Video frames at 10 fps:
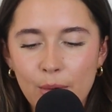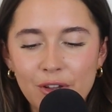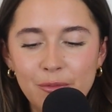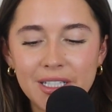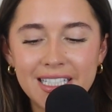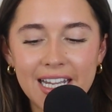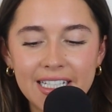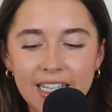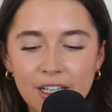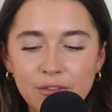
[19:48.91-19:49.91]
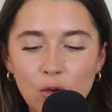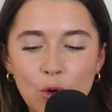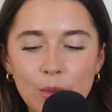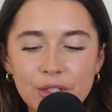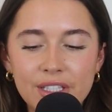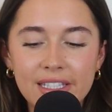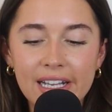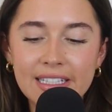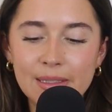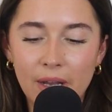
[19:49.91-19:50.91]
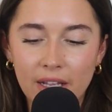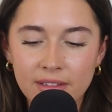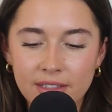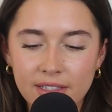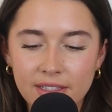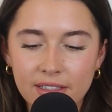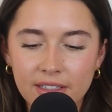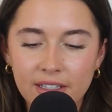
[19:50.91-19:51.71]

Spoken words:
We've been dating for almost 6 months,